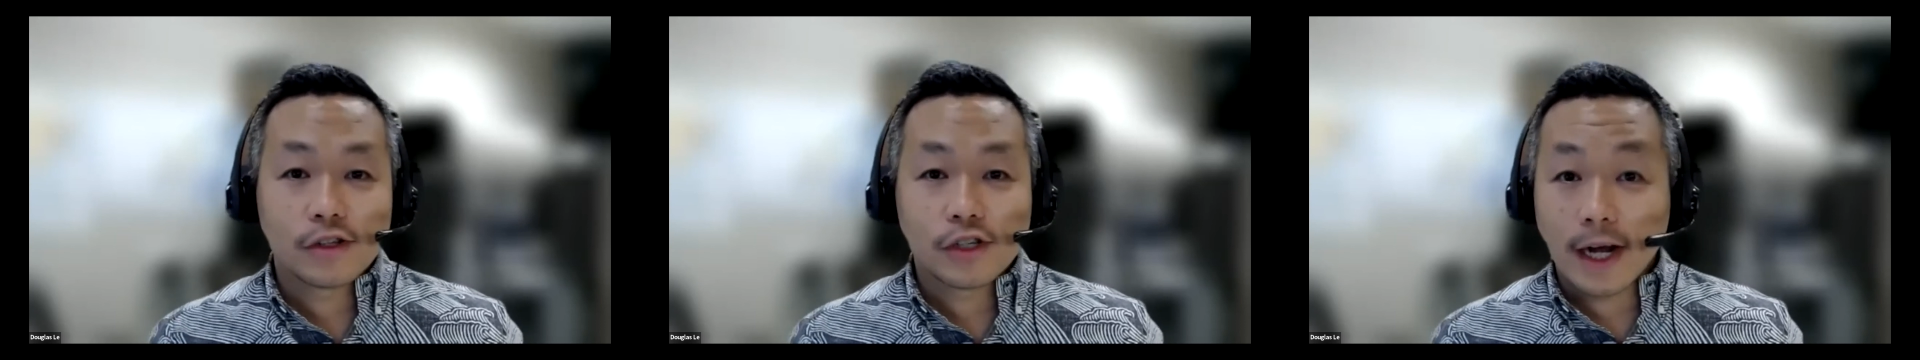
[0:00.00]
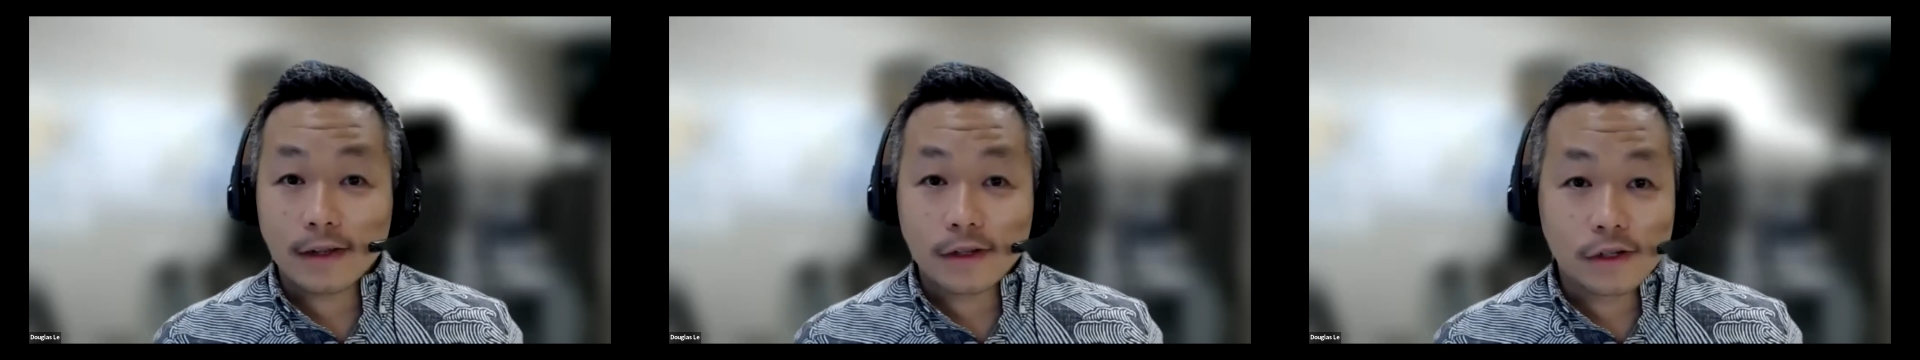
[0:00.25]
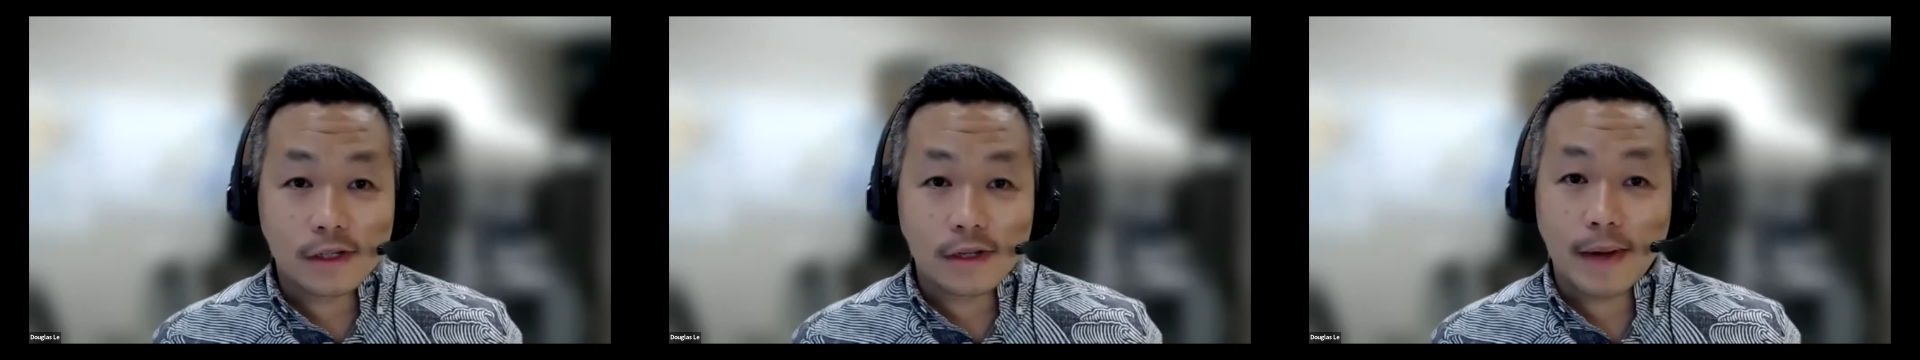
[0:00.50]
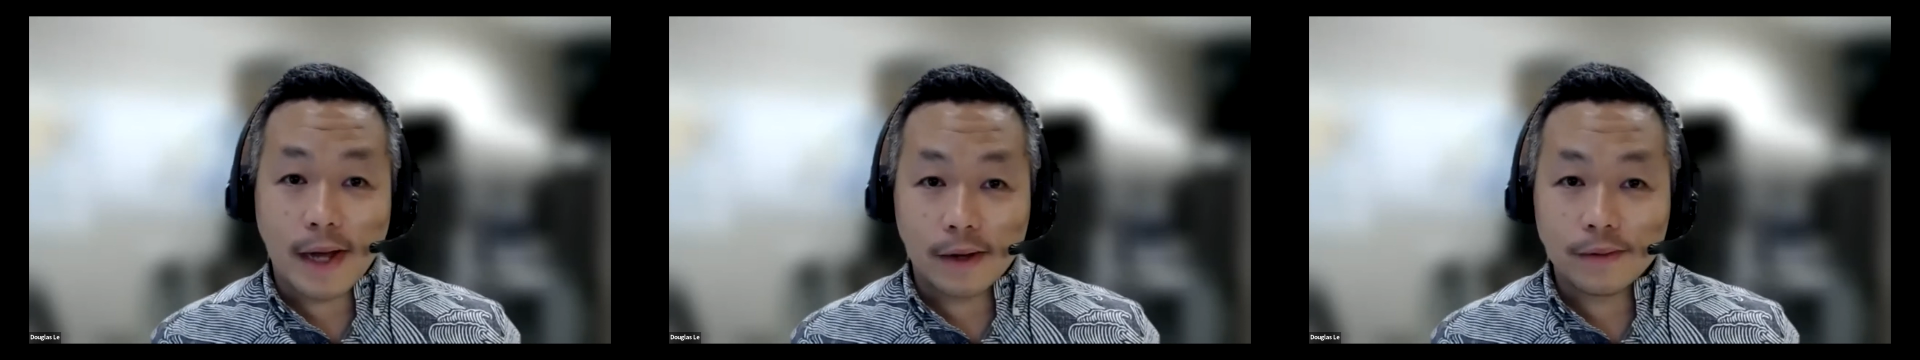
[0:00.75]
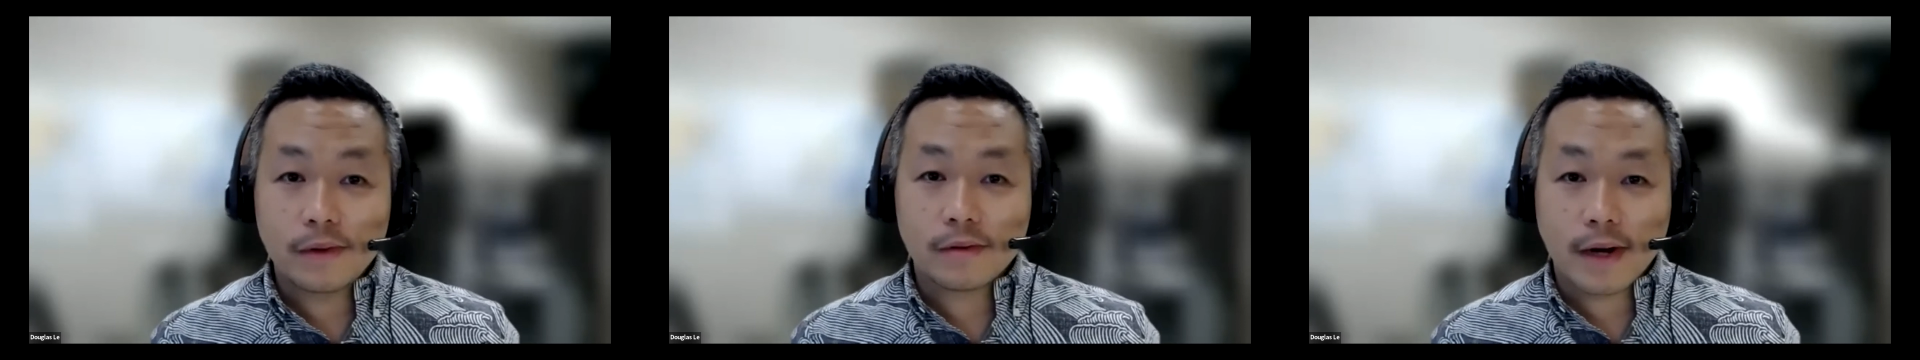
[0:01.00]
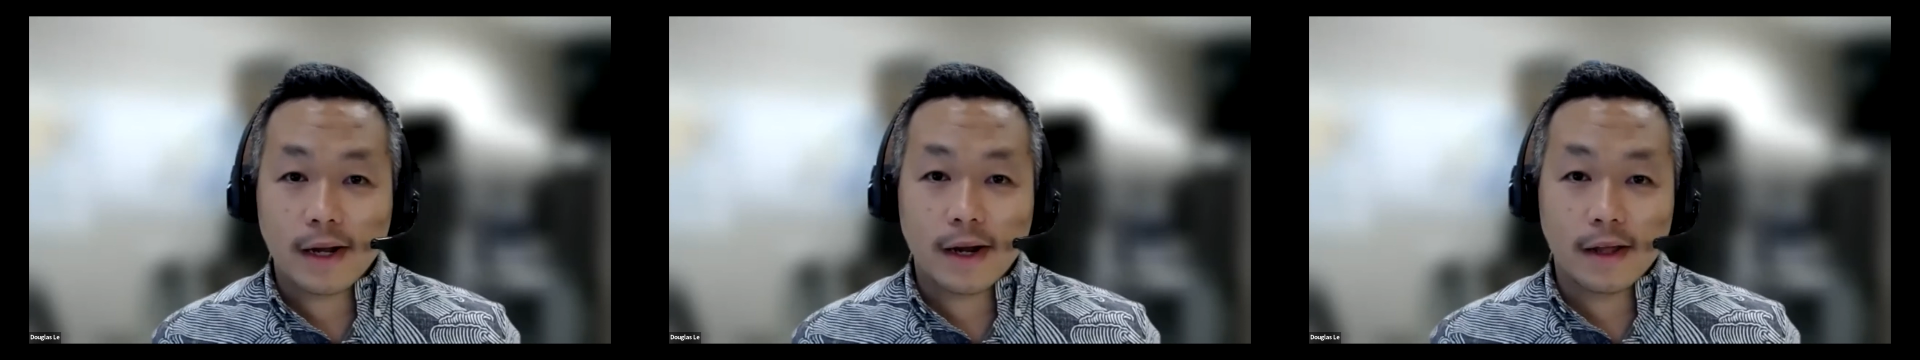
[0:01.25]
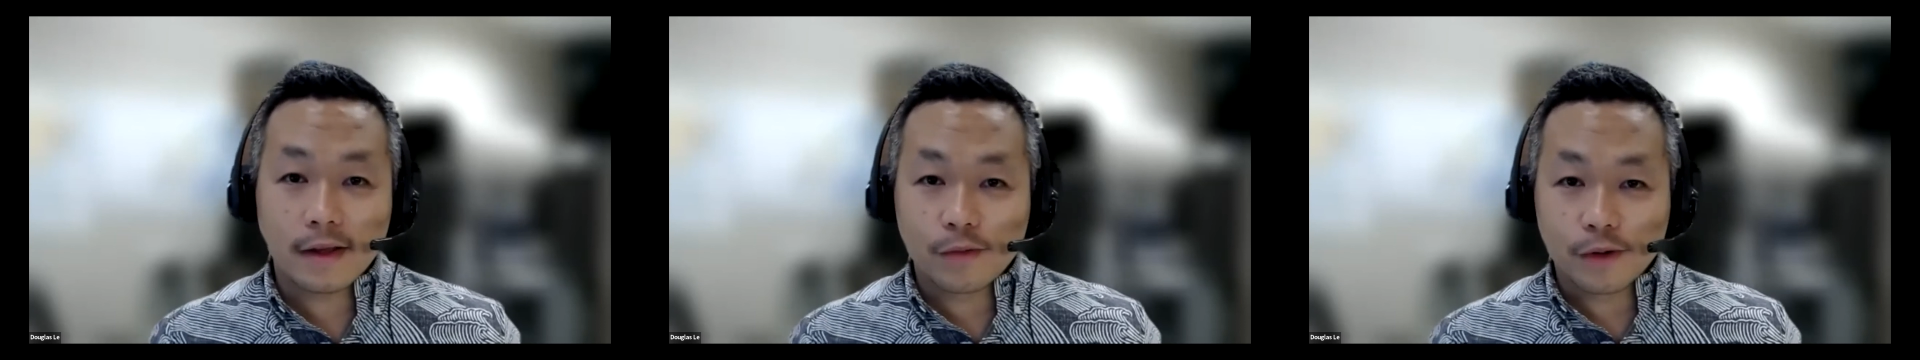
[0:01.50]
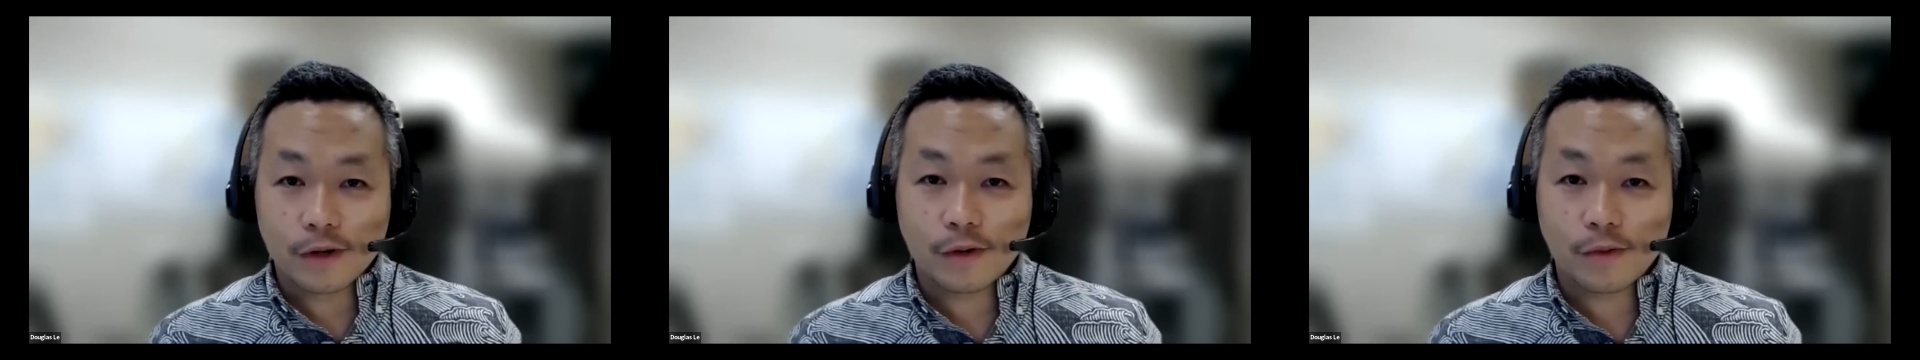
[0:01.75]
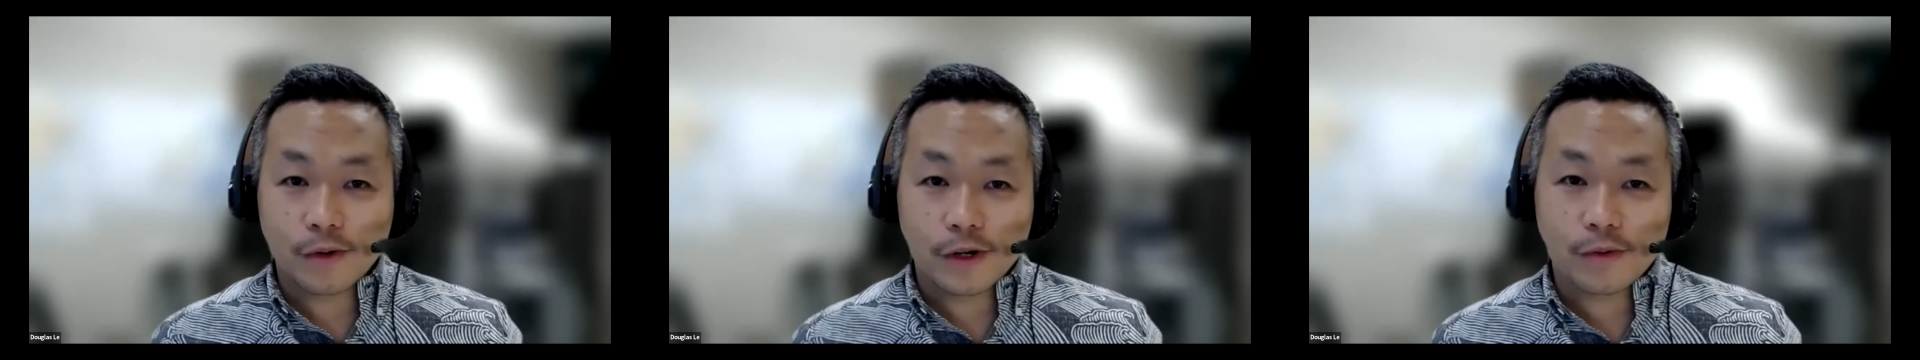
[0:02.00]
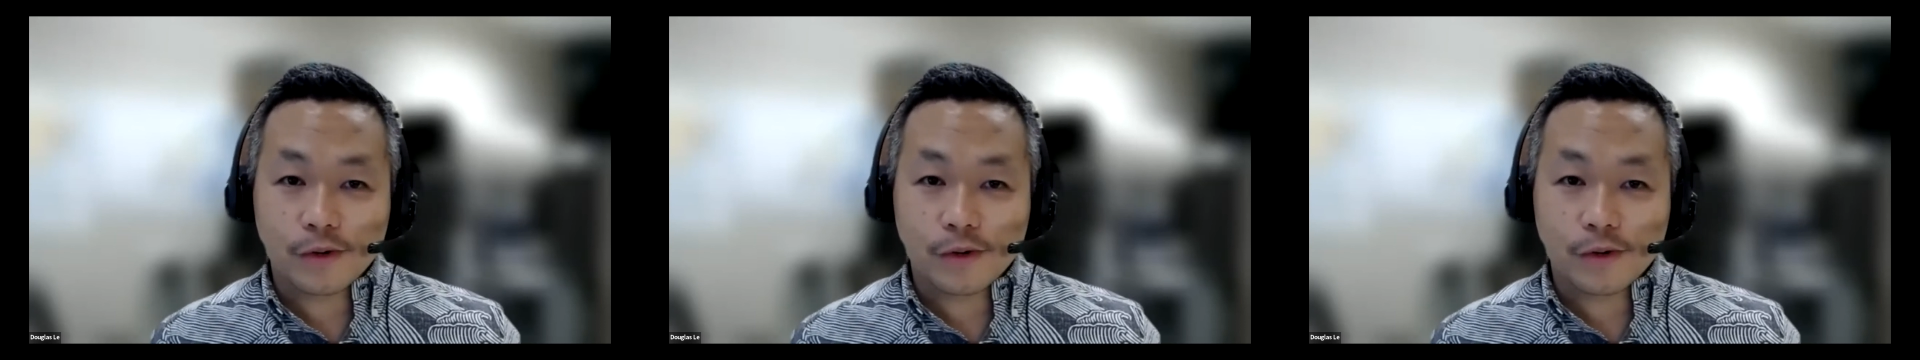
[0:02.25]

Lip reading: challenges abound, right? I think we're